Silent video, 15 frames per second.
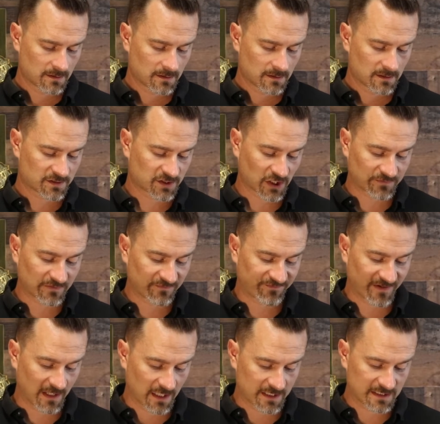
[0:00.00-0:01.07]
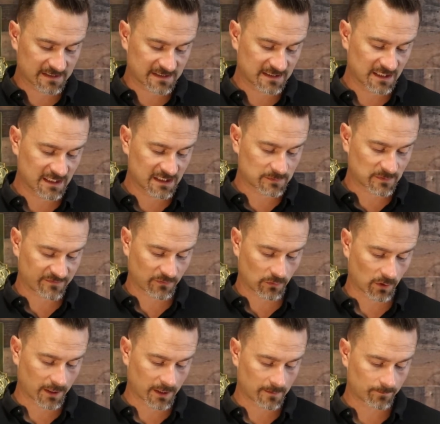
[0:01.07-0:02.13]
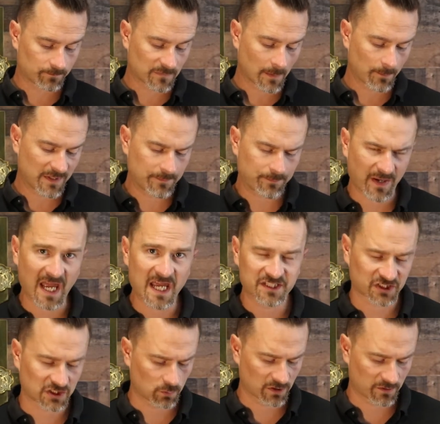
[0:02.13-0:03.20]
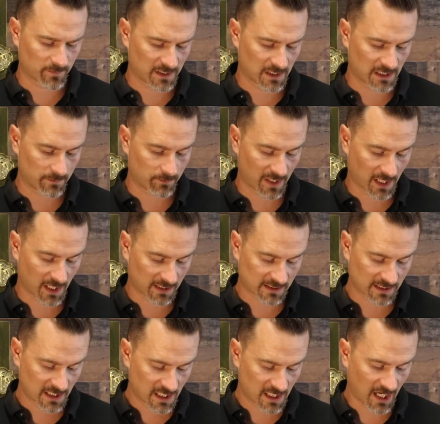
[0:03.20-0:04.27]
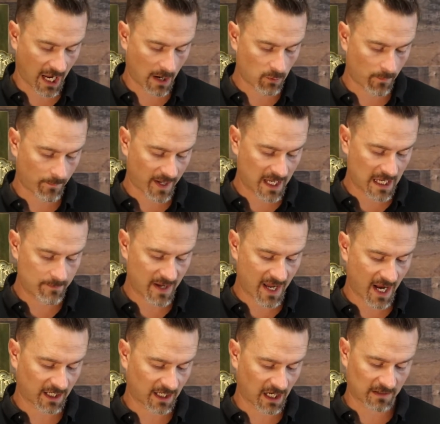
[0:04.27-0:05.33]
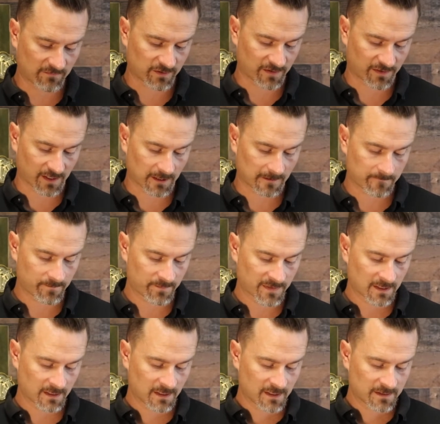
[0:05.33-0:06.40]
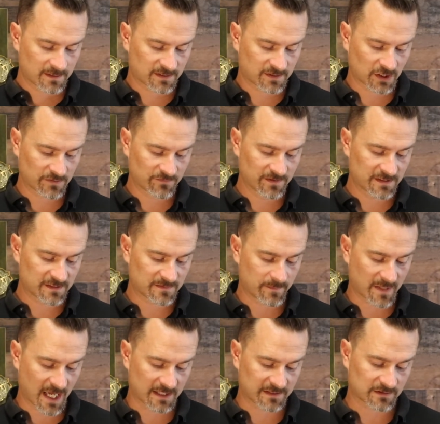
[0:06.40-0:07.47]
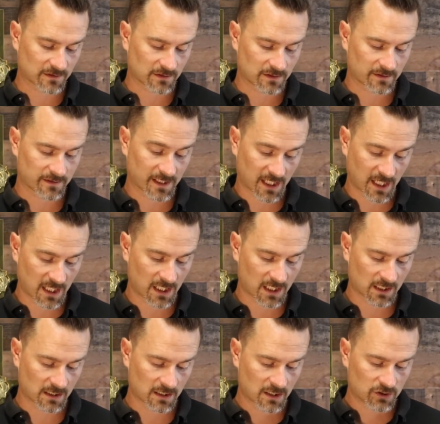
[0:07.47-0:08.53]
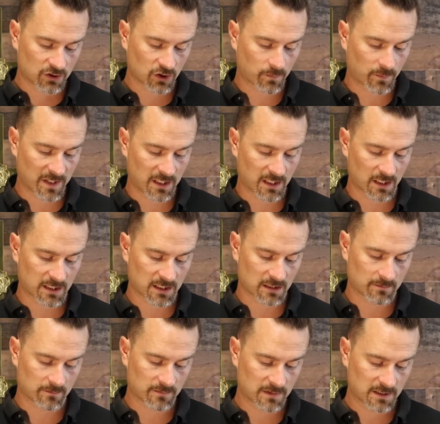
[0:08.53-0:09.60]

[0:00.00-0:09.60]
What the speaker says: The servant fell on his knees before him. Be patient with me, he begged, and I will pay back everything. The servant's master, the king, took pity on him,